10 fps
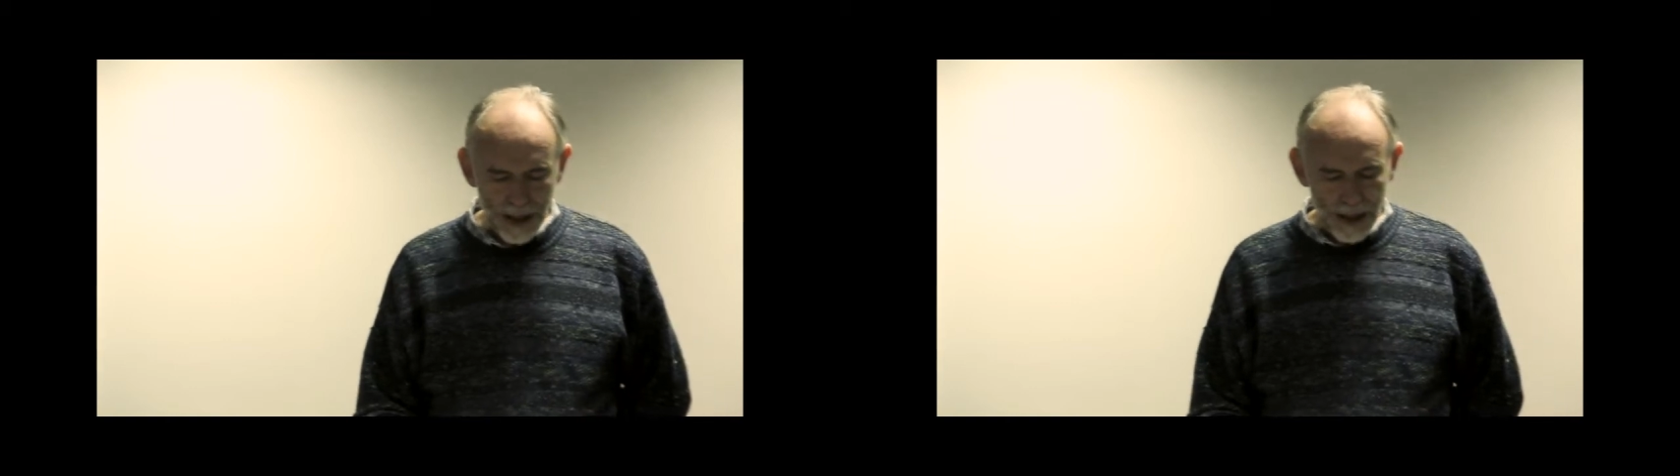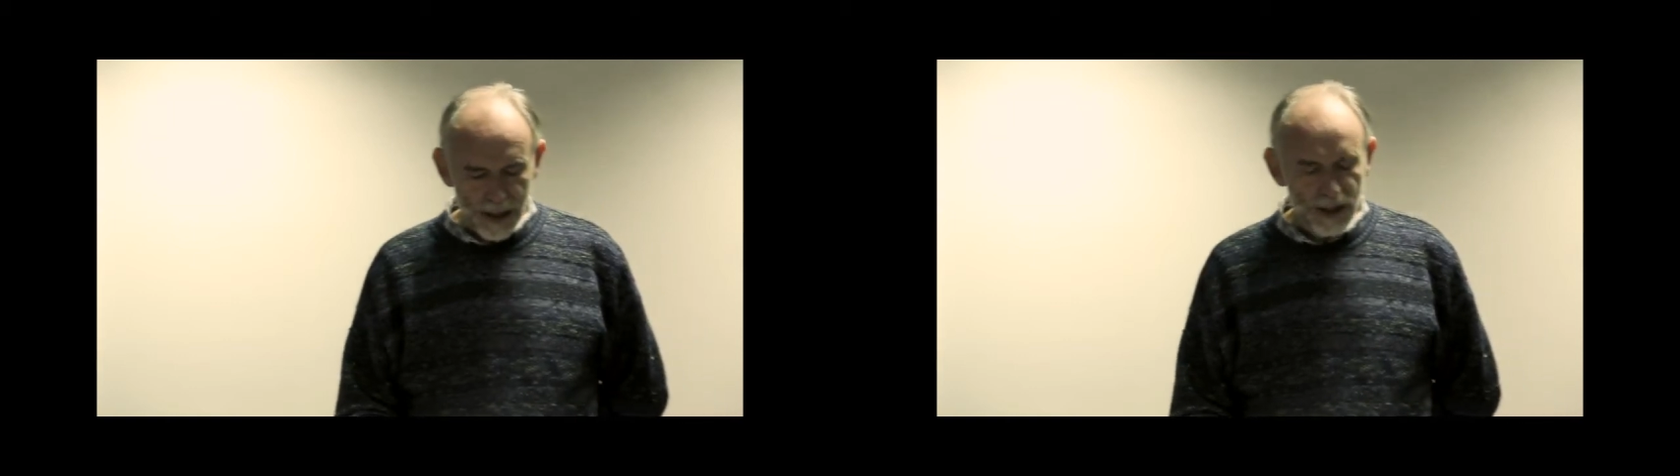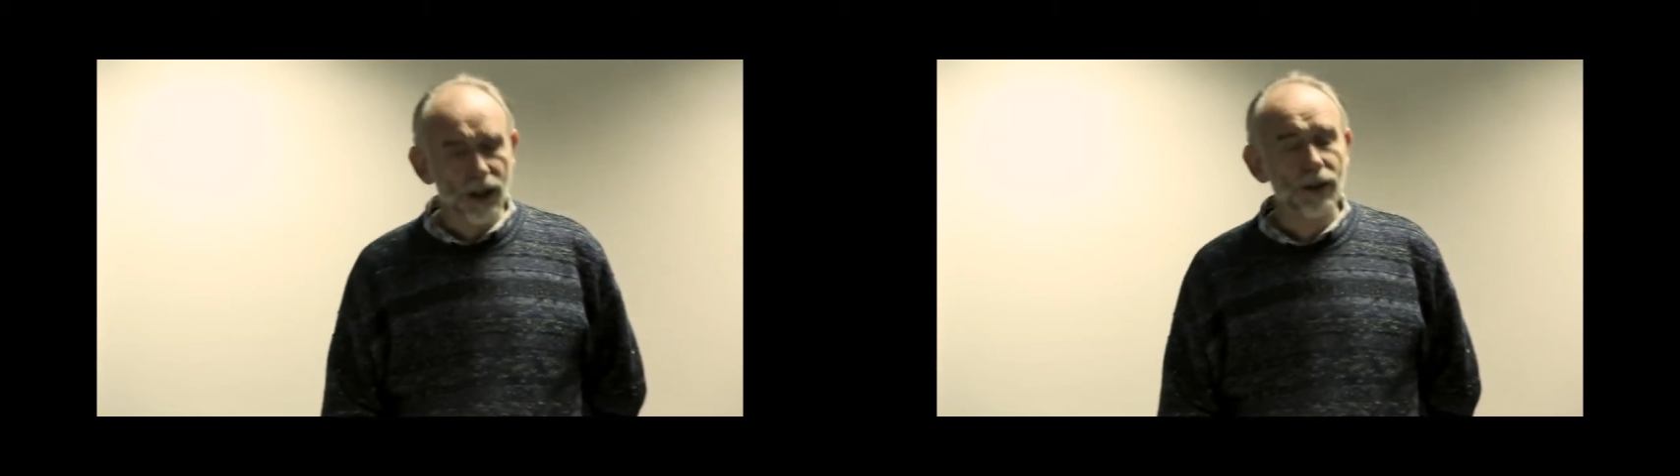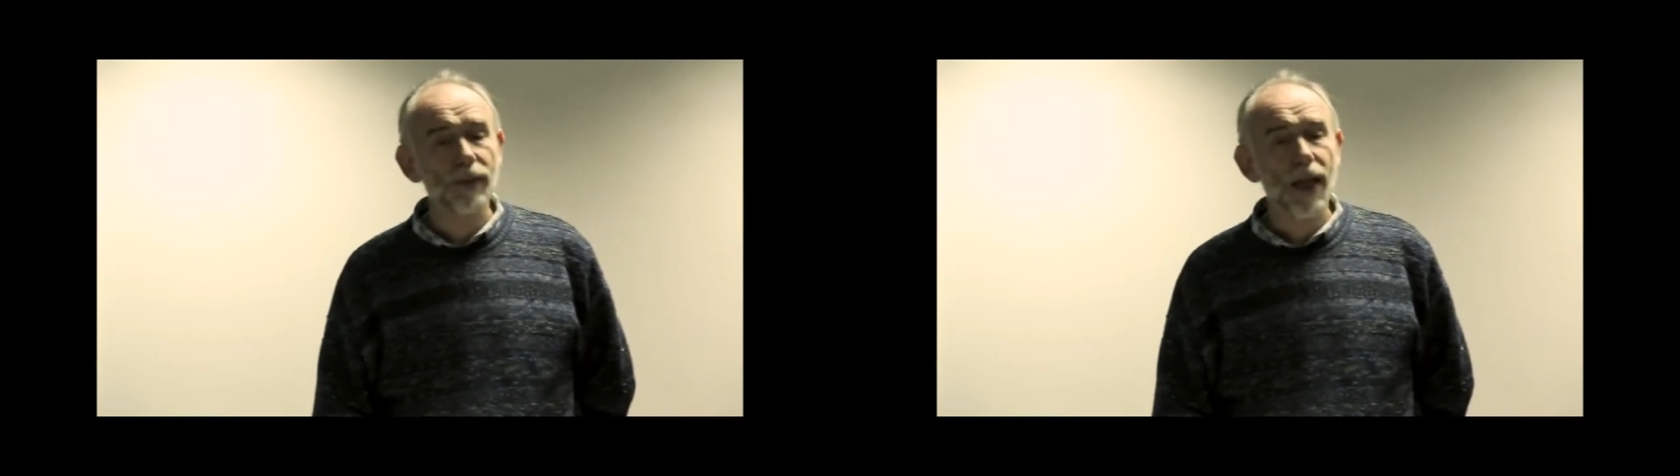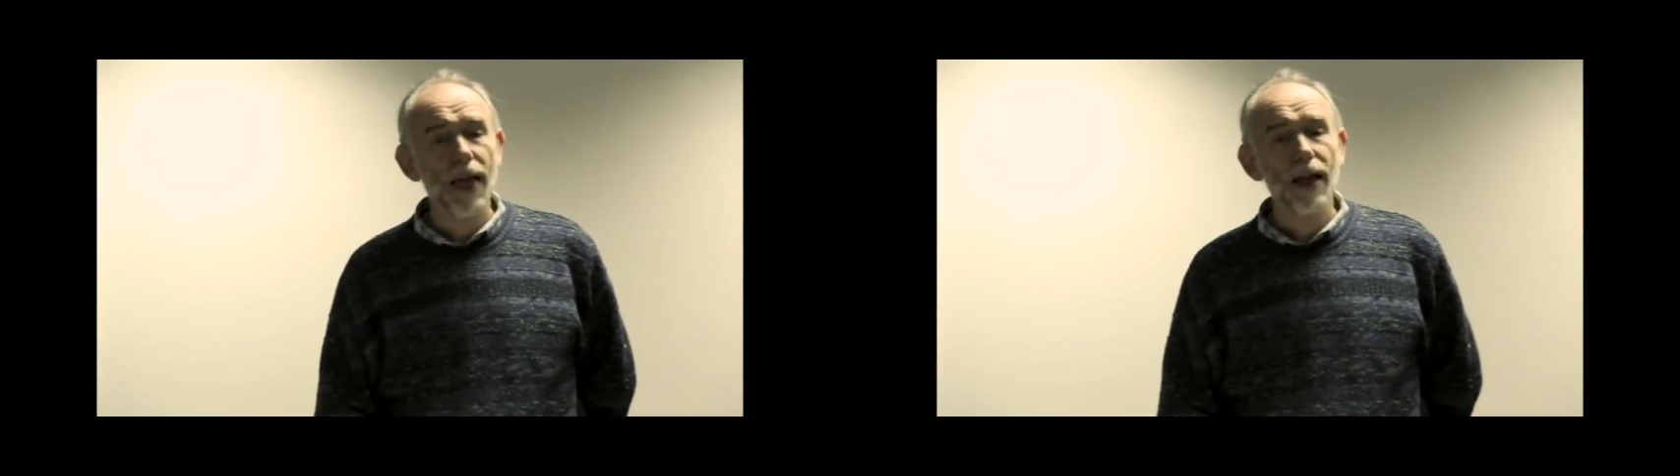
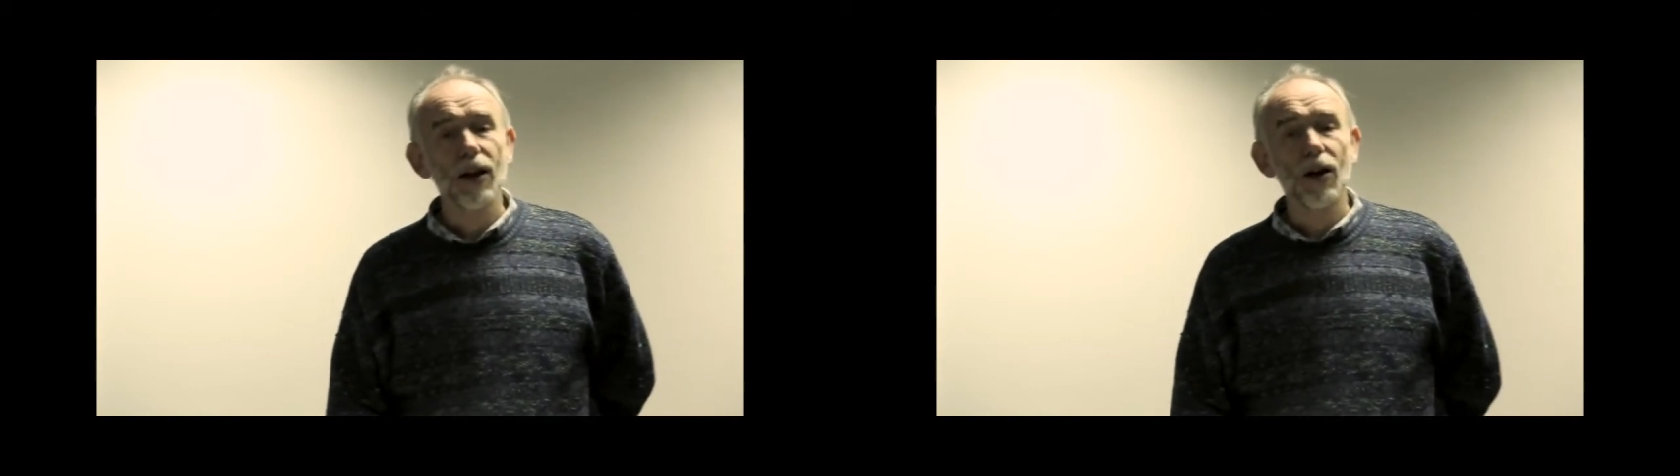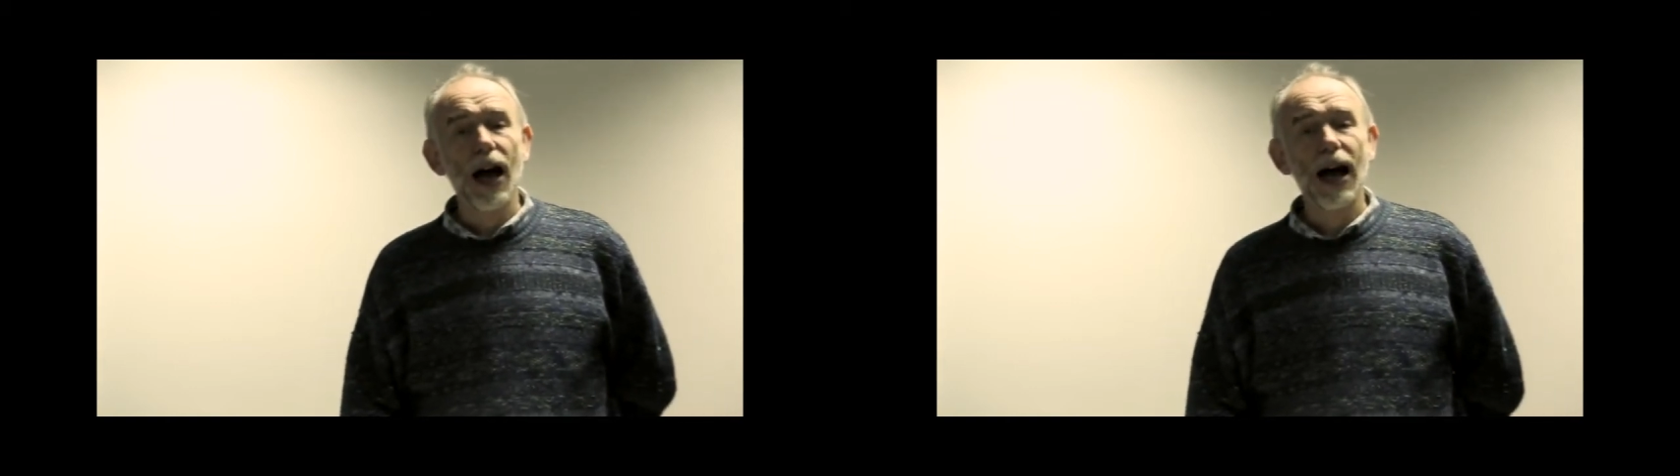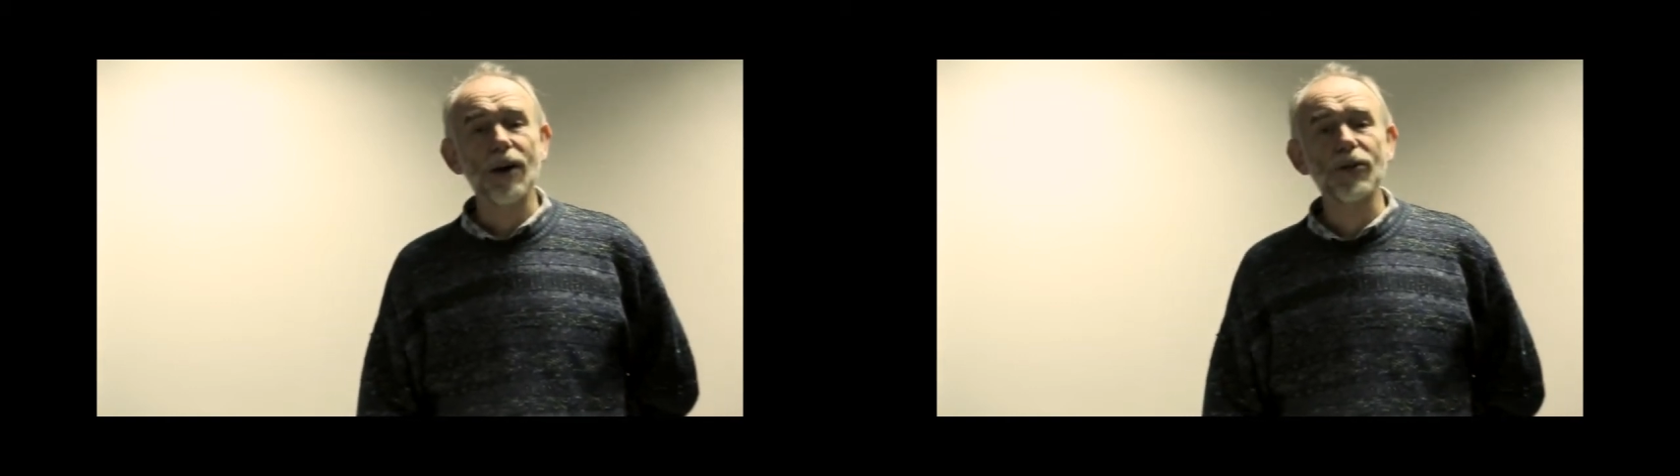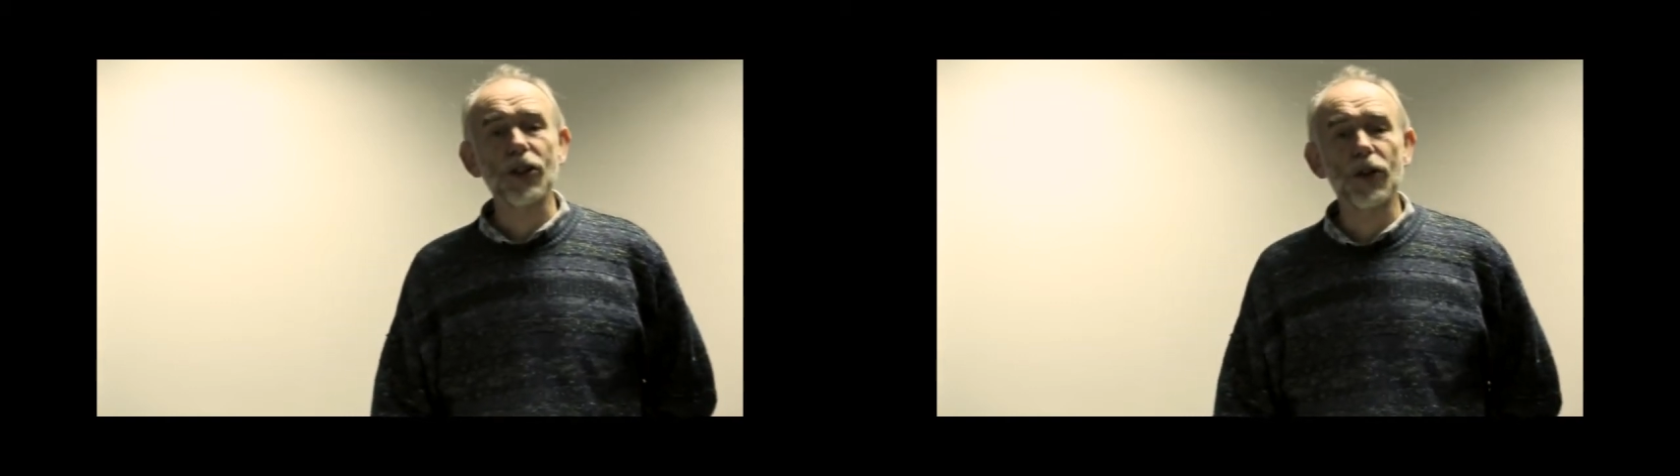So, how does